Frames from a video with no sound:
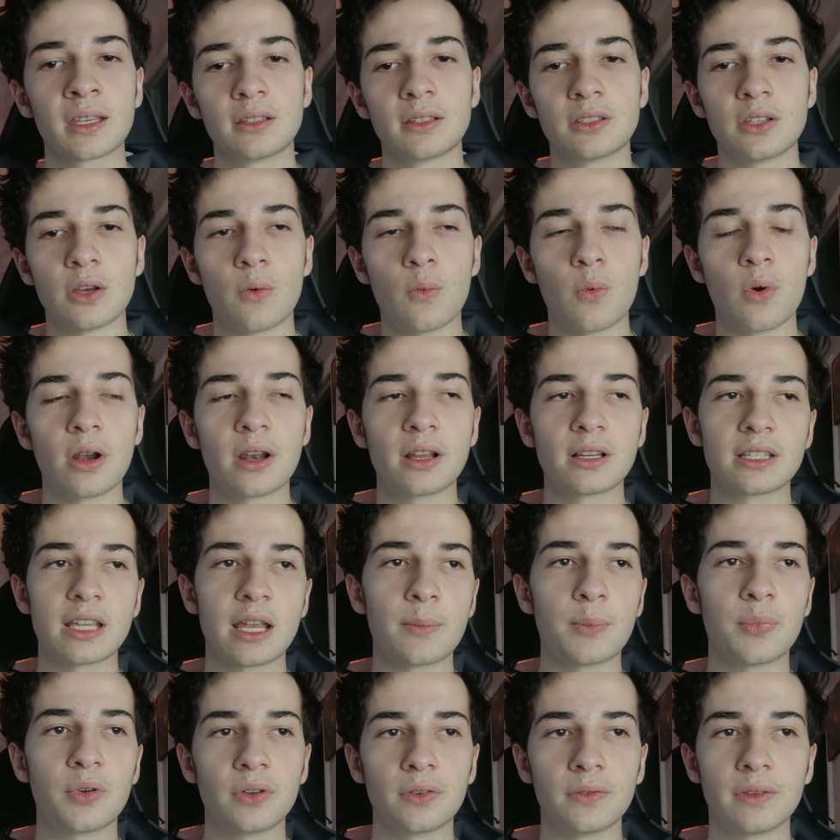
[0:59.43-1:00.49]
So one
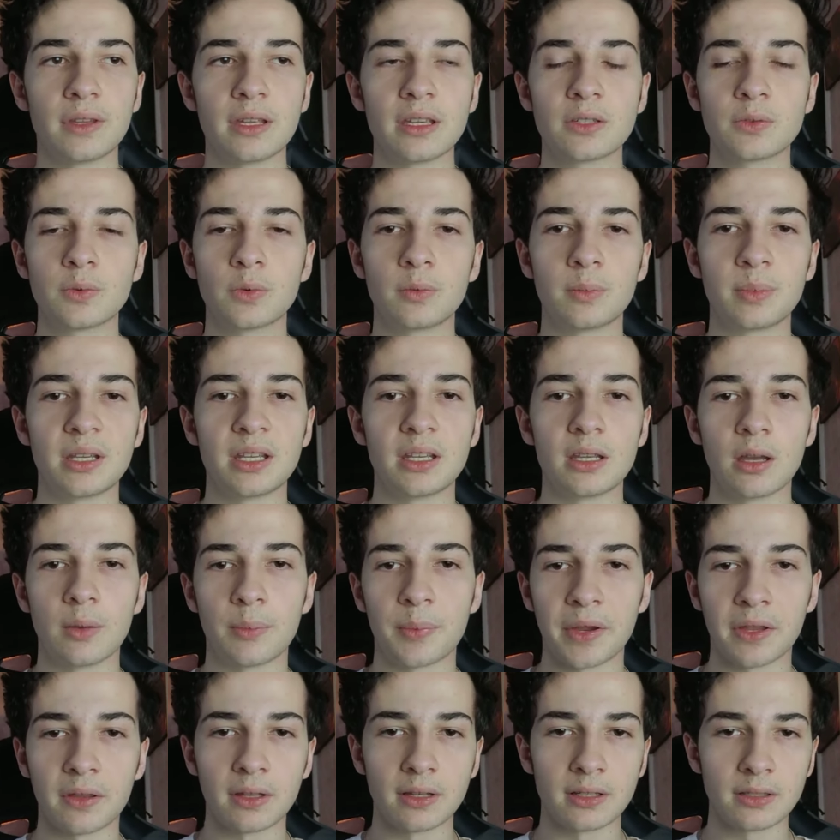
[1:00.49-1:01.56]
example of this would be
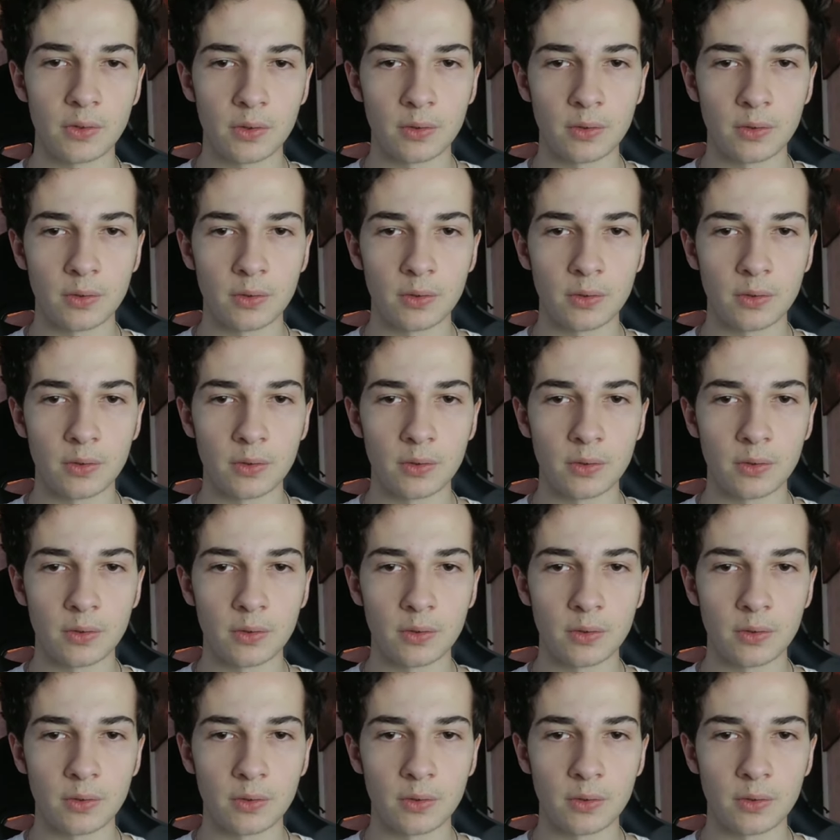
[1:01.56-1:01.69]
appealing